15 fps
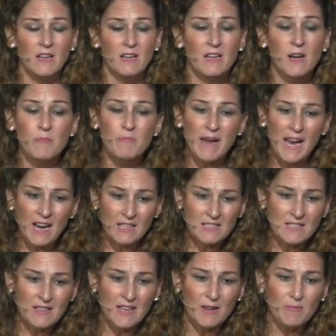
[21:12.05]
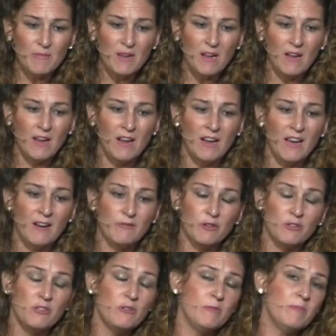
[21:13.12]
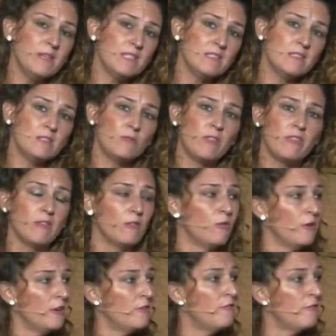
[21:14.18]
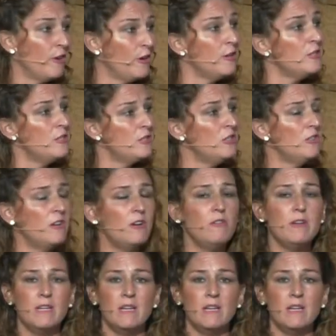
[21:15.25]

come back to them uh, after doing business with the Lord first, you know, mm.